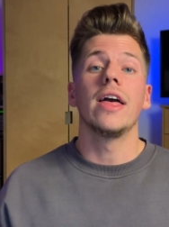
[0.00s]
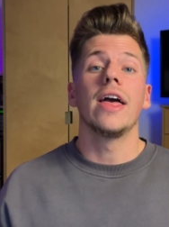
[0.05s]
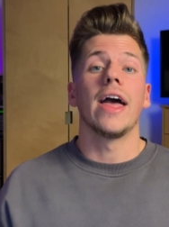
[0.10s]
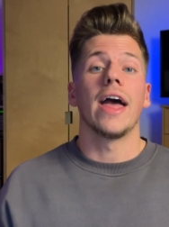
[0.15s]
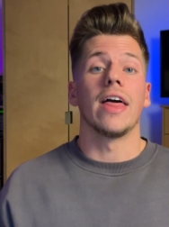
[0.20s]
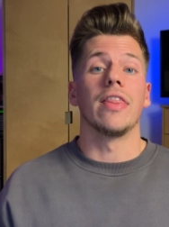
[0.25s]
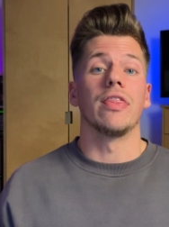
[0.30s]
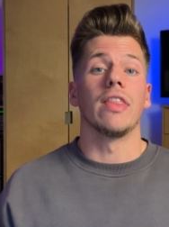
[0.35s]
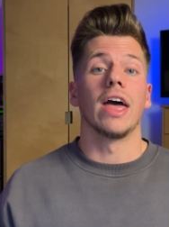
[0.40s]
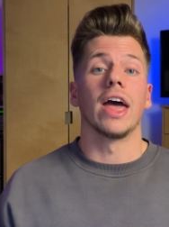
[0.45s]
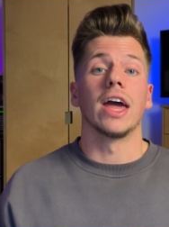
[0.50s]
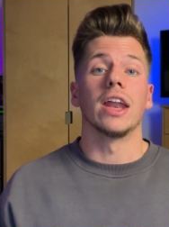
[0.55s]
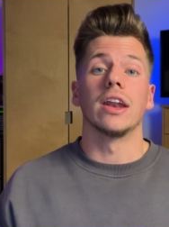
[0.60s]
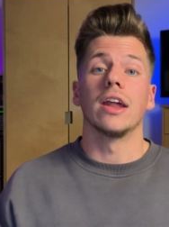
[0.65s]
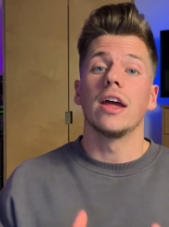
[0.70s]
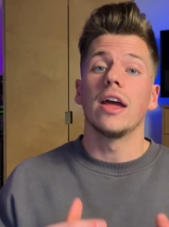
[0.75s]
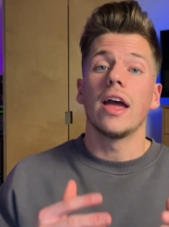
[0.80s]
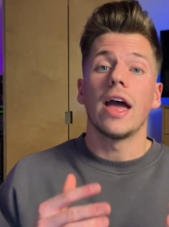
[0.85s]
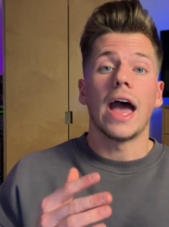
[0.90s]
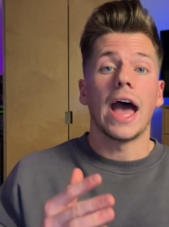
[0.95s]
And then
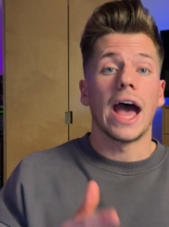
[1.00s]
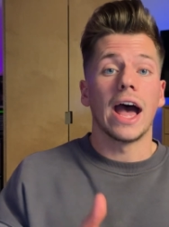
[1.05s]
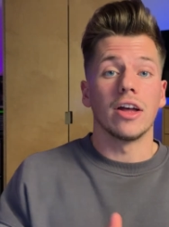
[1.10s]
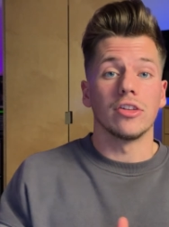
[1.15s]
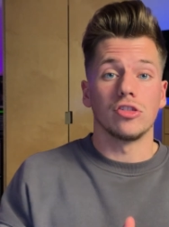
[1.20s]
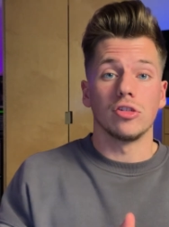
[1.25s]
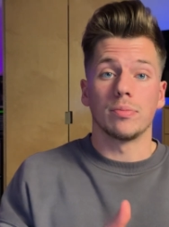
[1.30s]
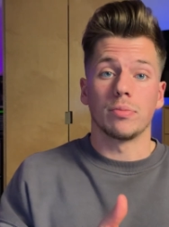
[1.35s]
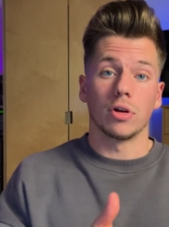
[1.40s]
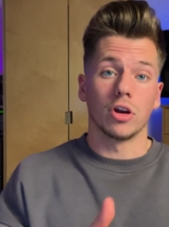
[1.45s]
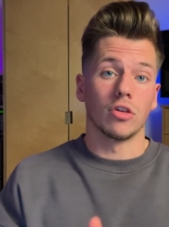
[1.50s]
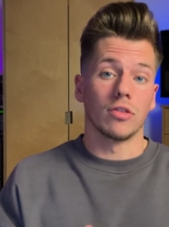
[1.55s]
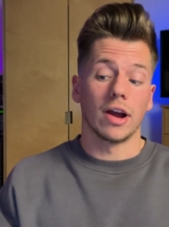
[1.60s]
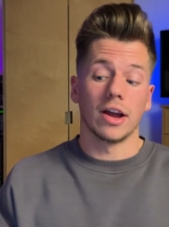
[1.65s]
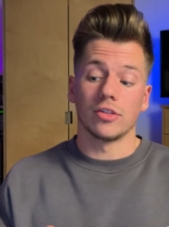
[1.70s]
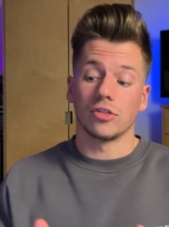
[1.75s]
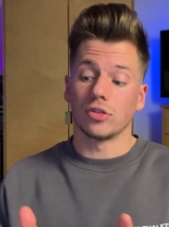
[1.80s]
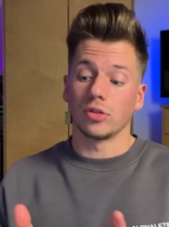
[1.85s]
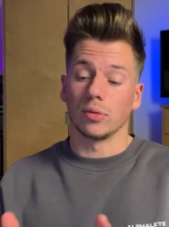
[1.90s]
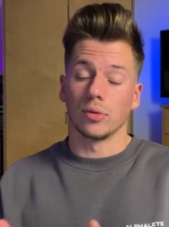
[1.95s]
as you
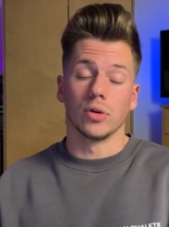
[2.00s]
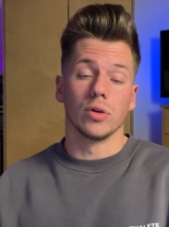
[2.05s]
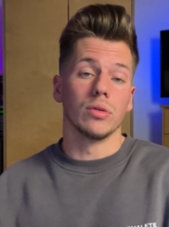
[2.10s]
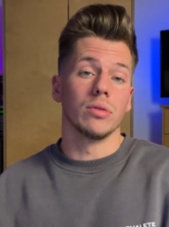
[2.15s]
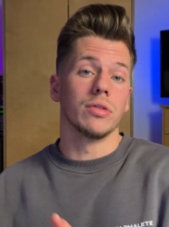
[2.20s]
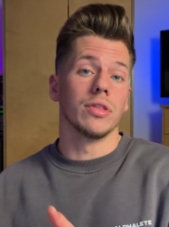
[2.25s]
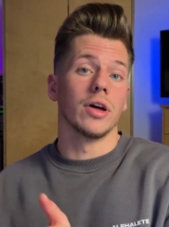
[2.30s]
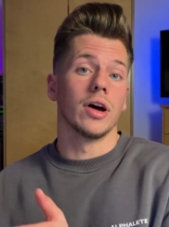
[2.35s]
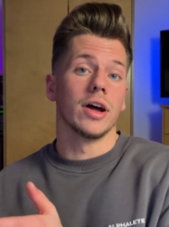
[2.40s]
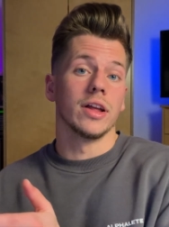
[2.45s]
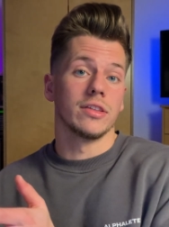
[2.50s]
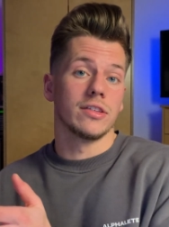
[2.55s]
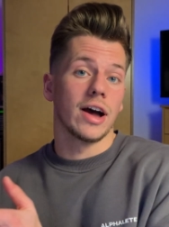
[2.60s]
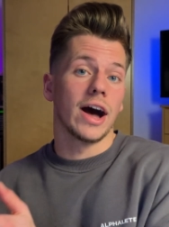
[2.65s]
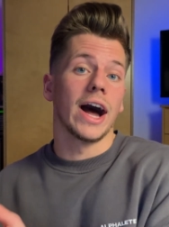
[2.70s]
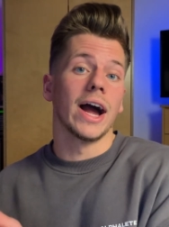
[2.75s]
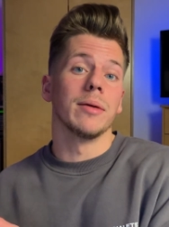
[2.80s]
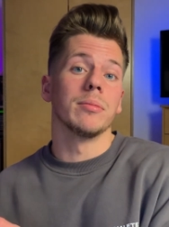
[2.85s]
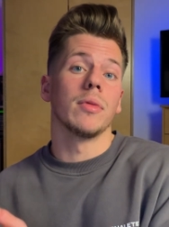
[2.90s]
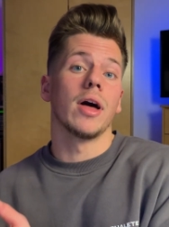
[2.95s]
progress through the
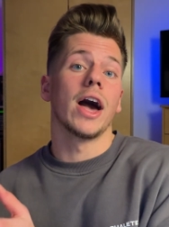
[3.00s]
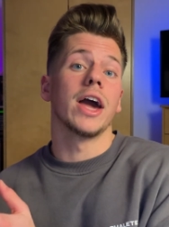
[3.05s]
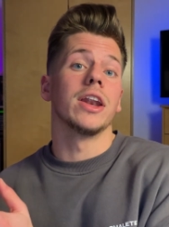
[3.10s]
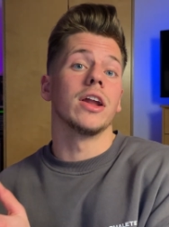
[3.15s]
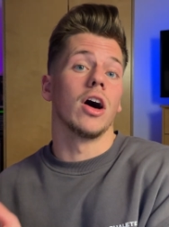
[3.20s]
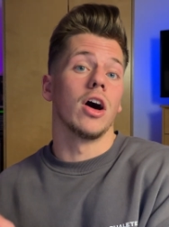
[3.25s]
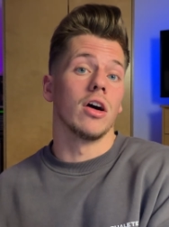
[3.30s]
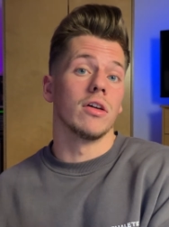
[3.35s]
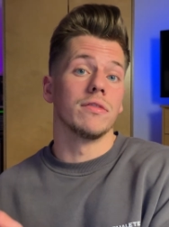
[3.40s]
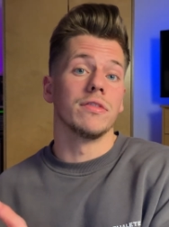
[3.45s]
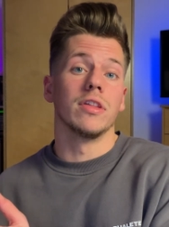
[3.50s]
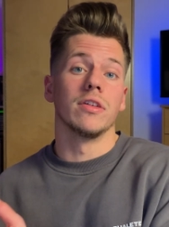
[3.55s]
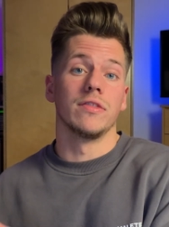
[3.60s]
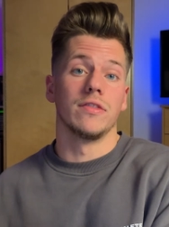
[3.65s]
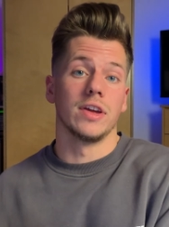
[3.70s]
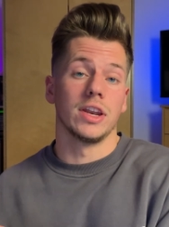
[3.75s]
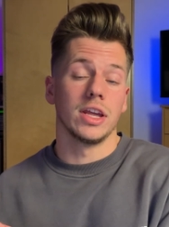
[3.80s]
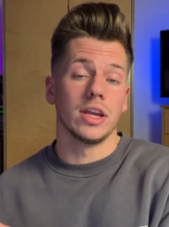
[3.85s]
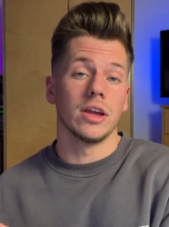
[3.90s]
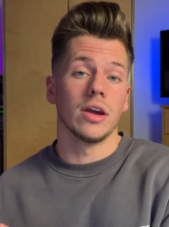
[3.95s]
timeline of the
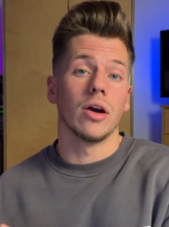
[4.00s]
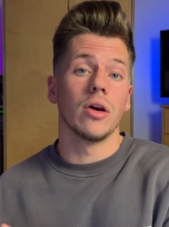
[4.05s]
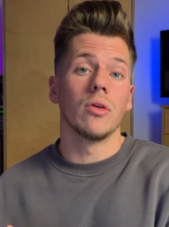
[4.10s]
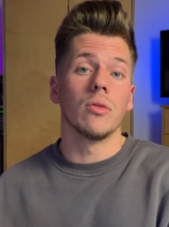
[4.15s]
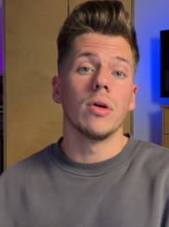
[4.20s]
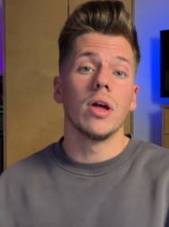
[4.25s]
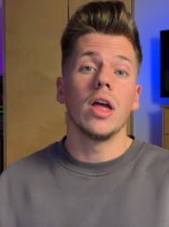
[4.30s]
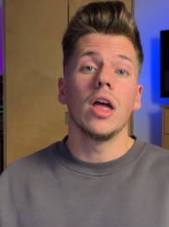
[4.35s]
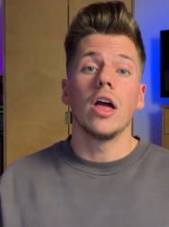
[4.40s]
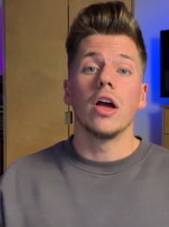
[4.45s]
video,